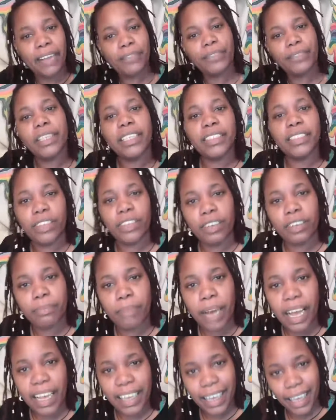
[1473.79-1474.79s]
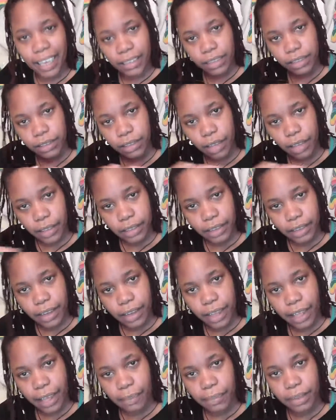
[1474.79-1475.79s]
If you listen on the podcast, nothing
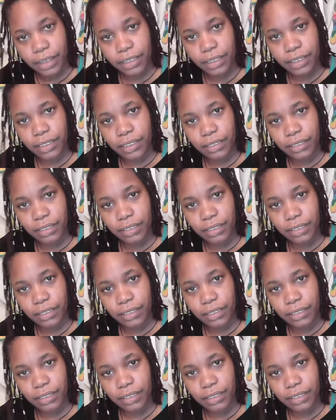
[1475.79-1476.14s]
happened.